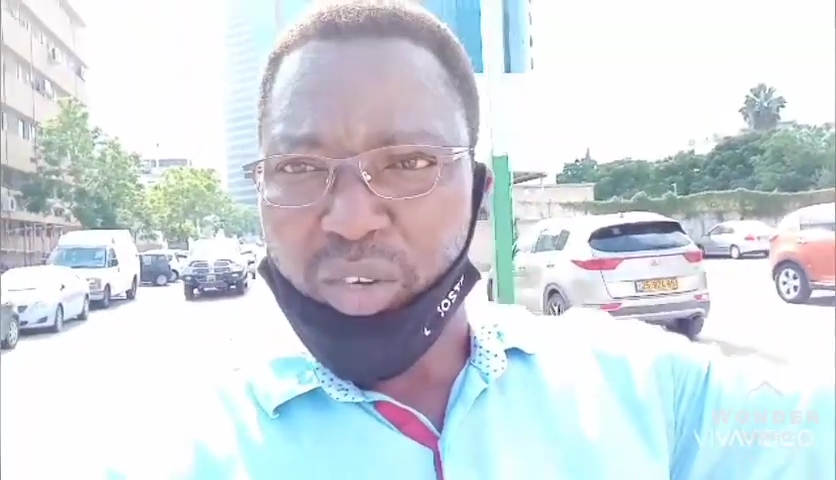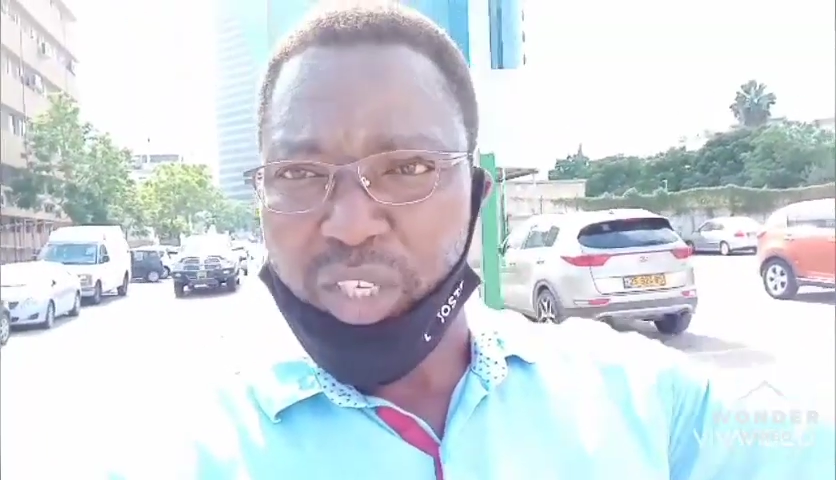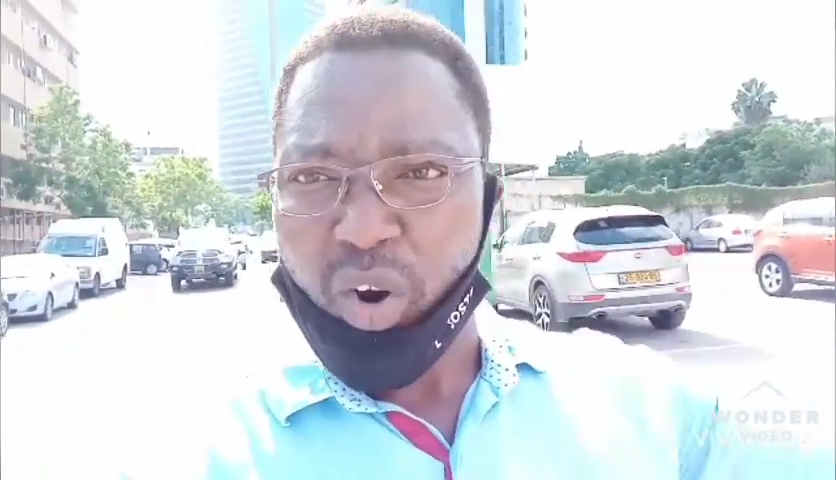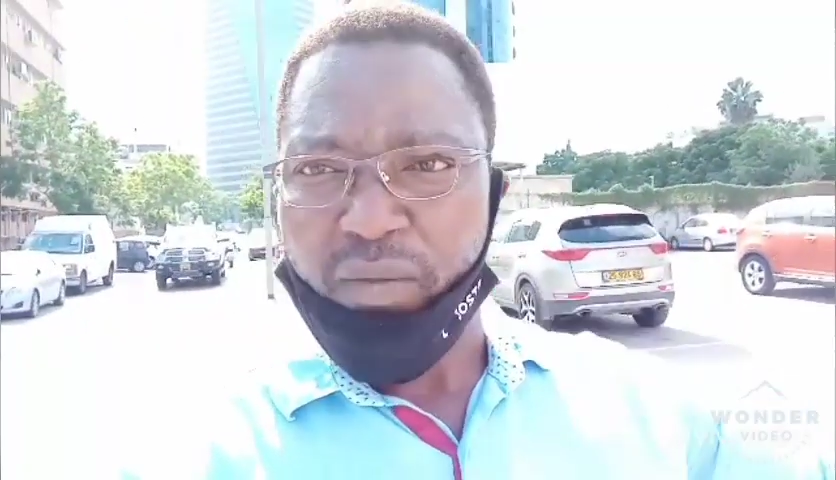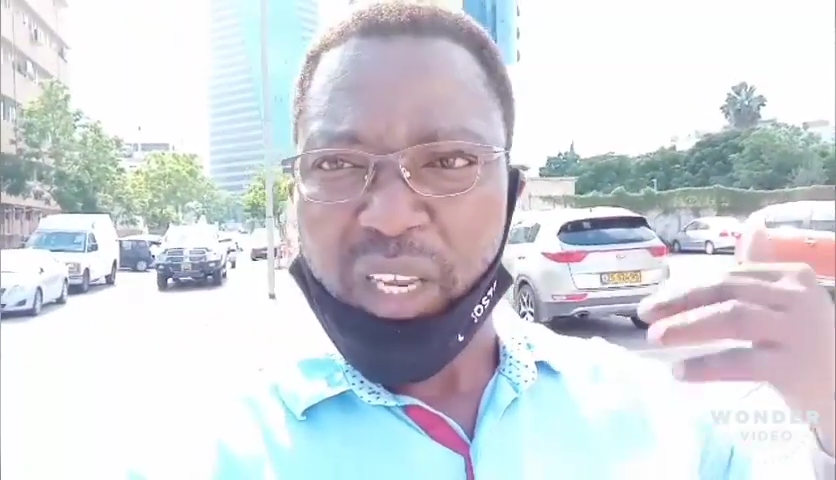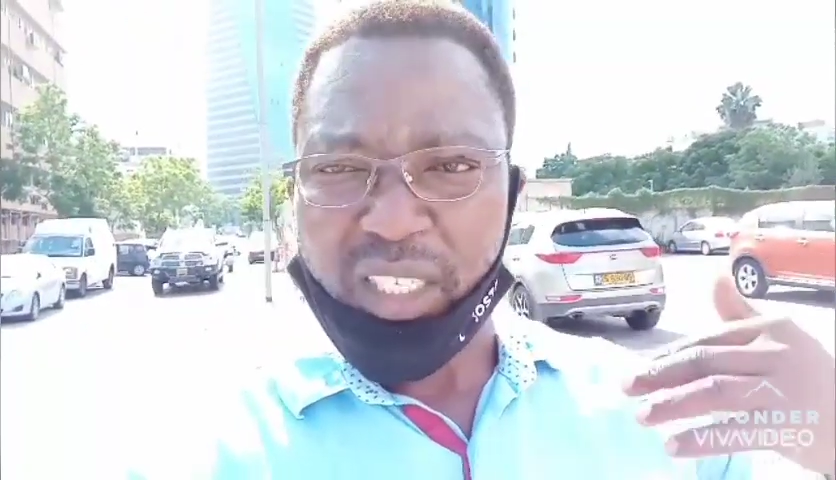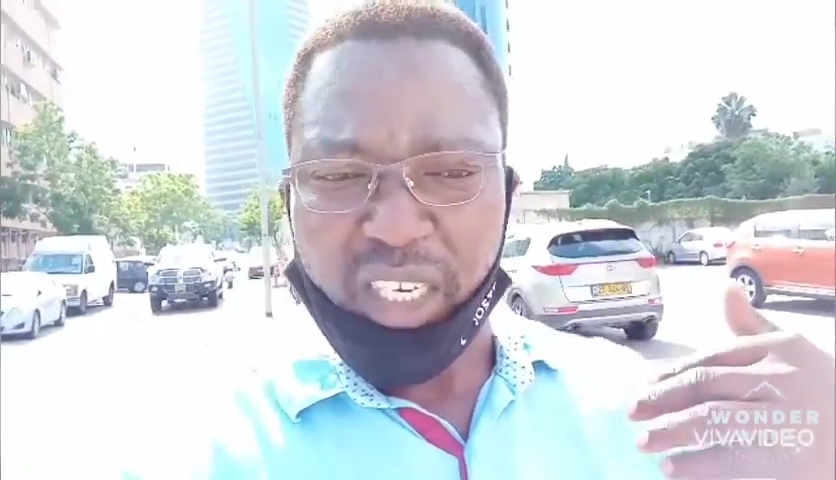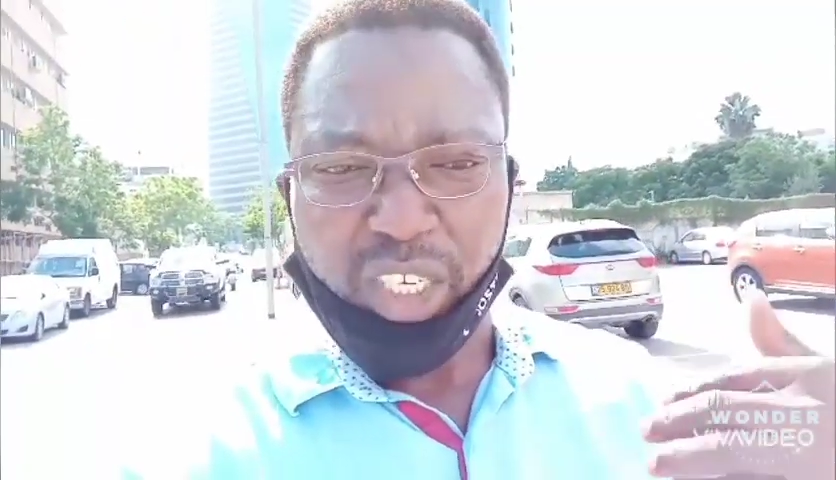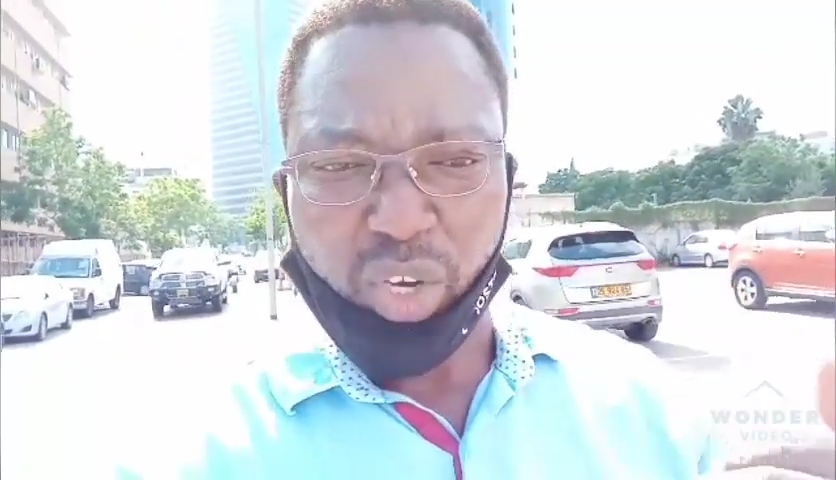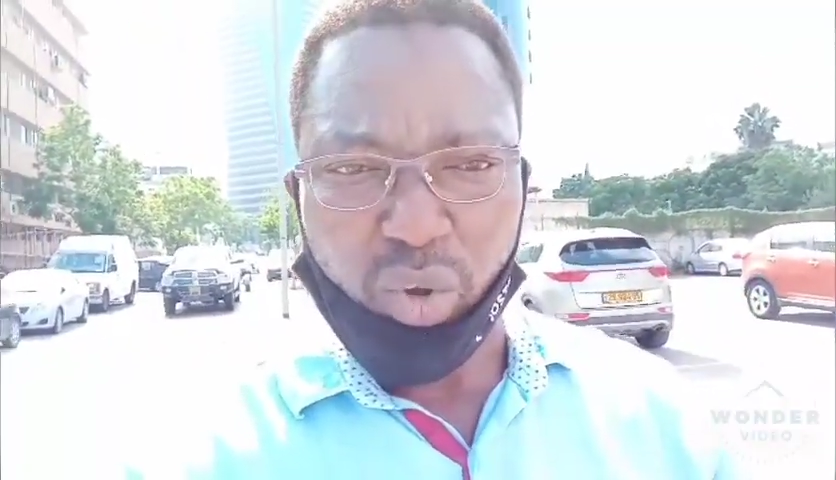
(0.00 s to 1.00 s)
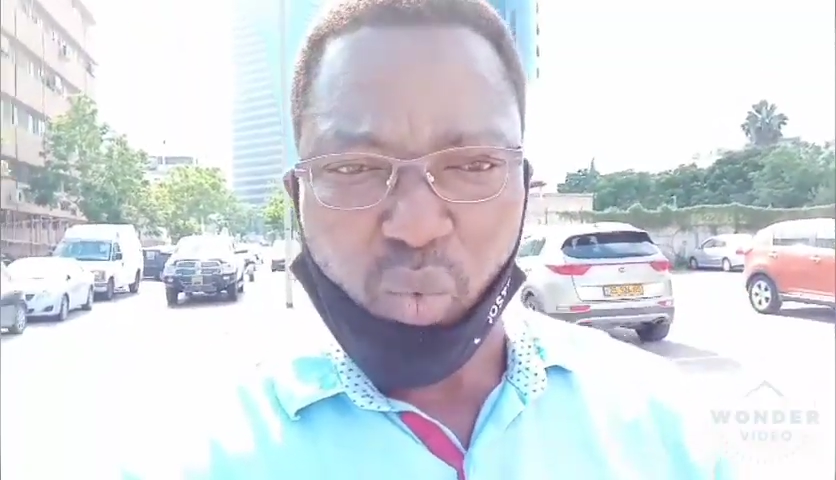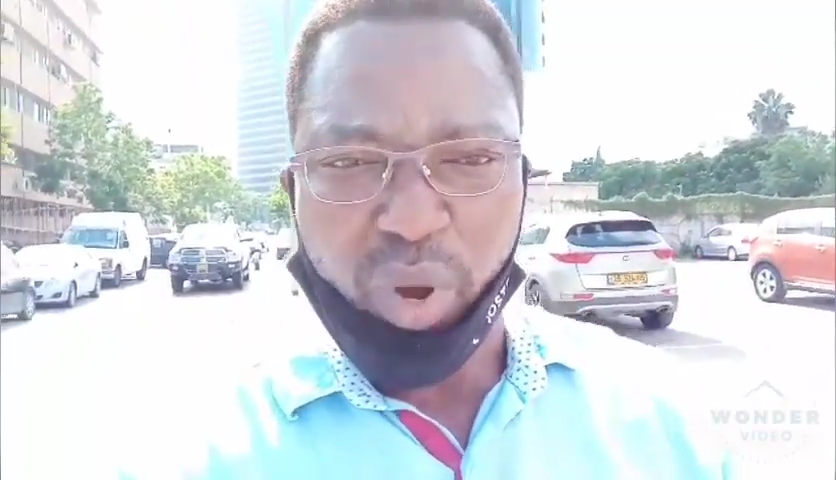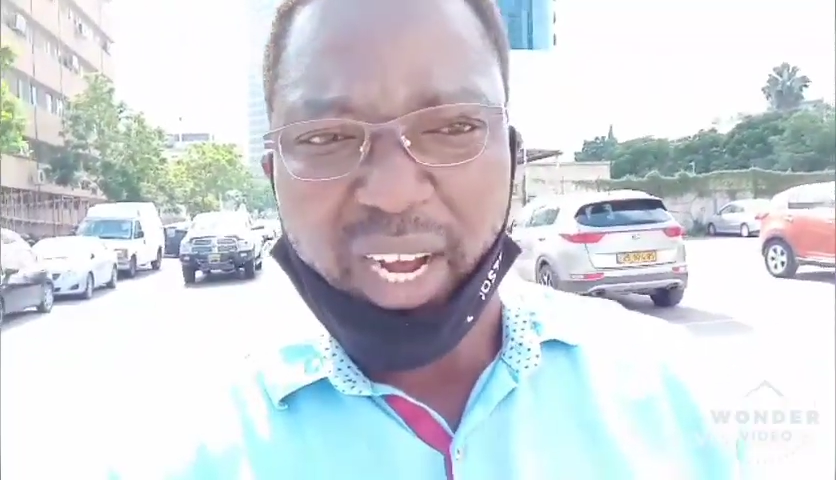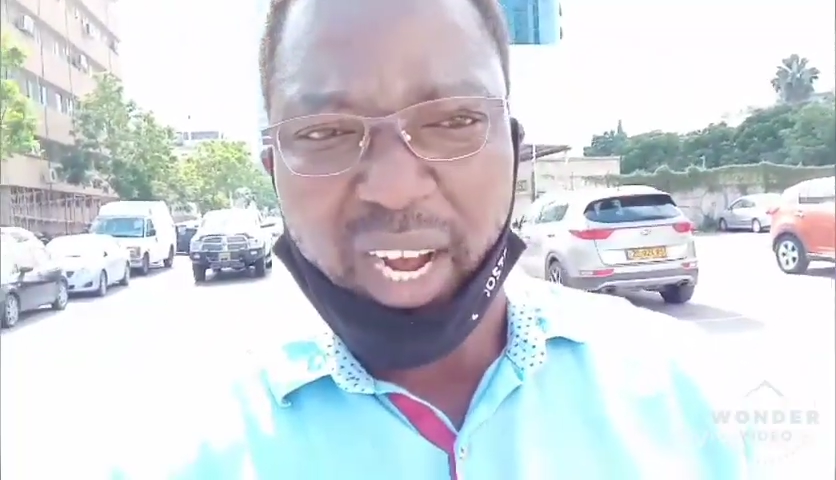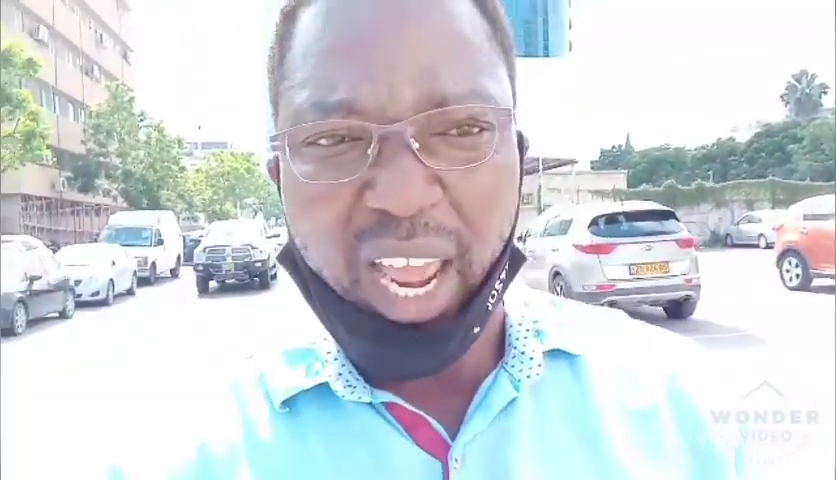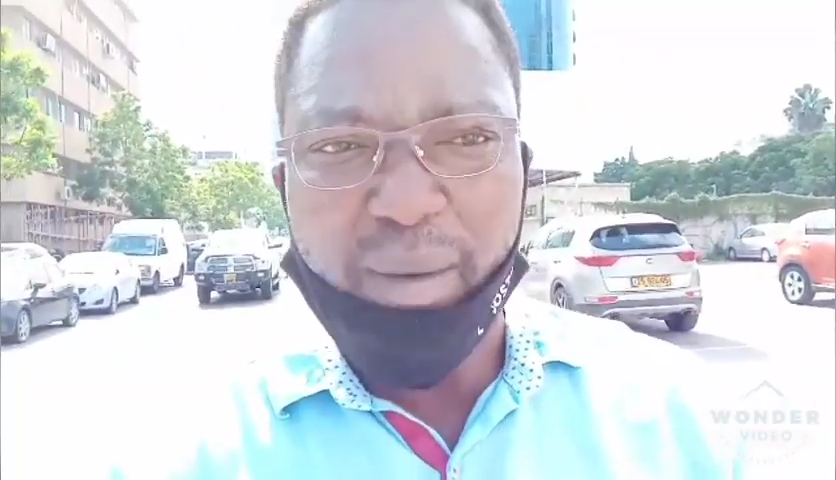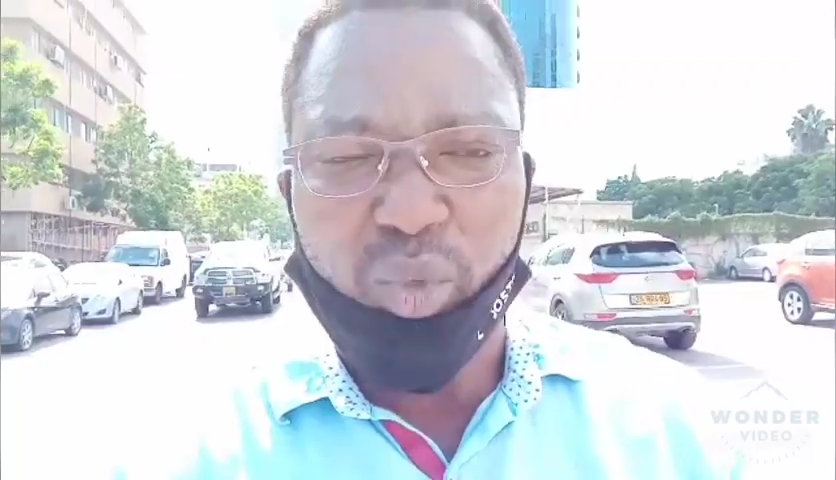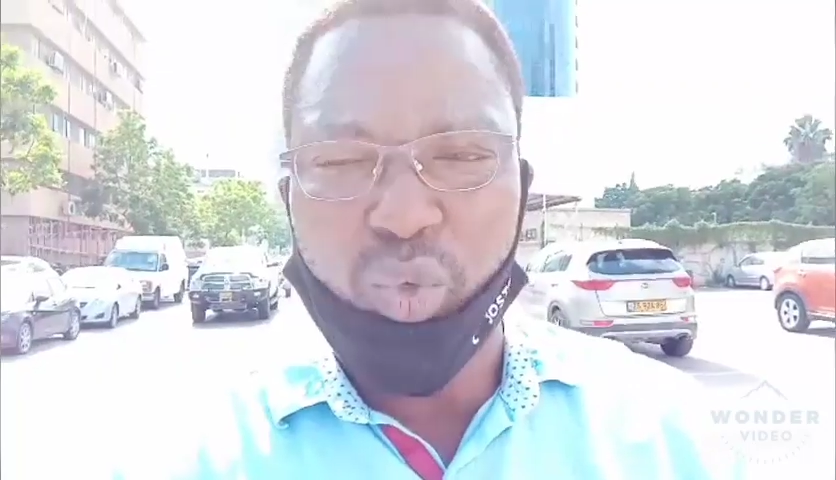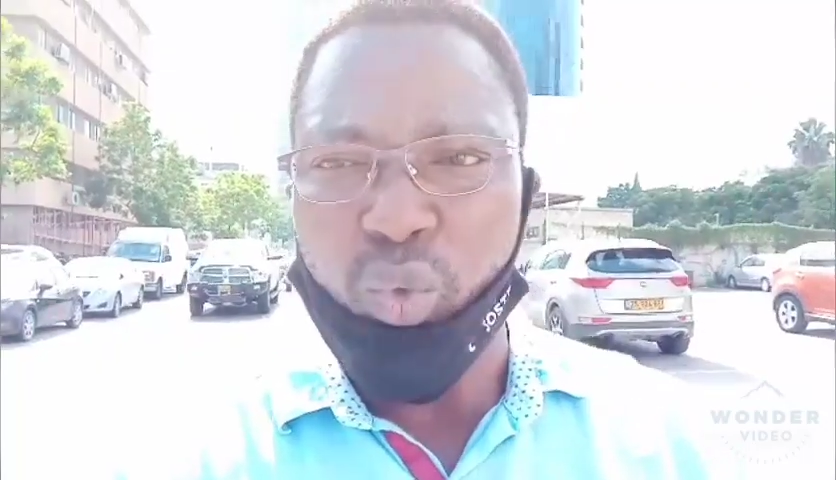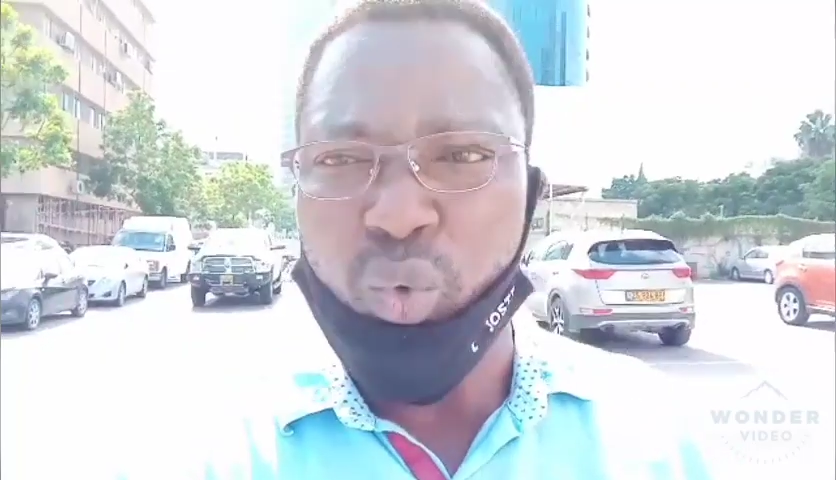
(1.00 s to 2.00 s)
country of destination, we claim
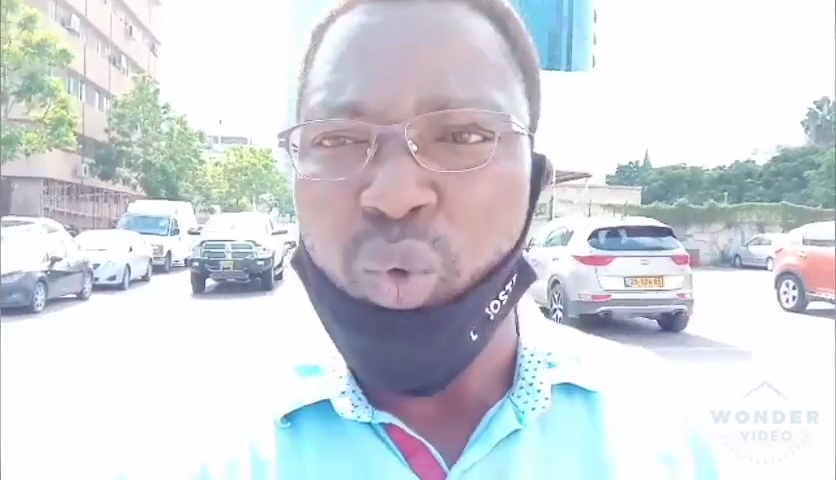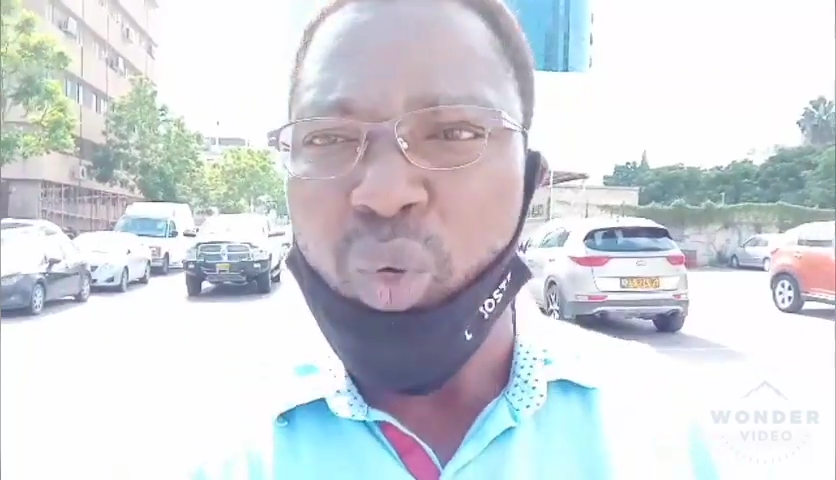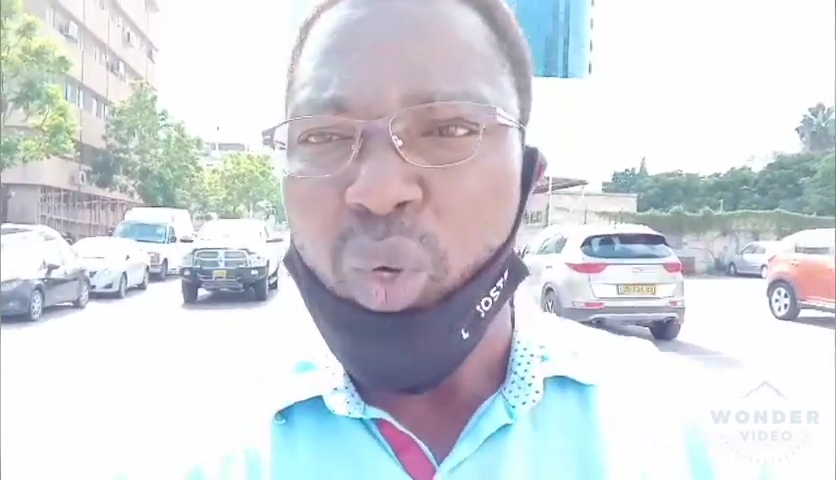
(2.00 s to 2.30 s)
to